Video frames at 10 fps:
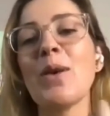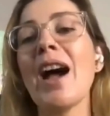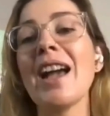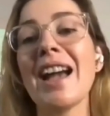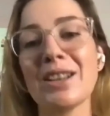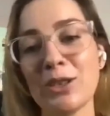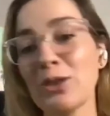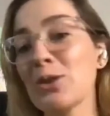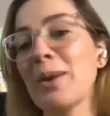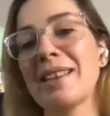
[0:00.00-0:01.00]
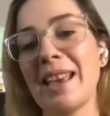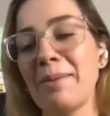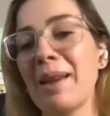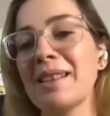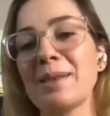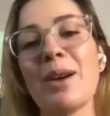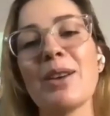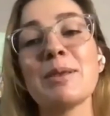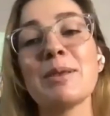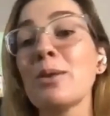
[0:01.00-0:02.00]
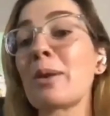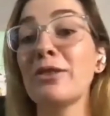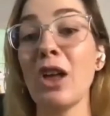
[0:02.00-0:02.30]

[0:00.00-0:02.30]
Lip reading: So I actually do wear Safe Bandz as well, especially when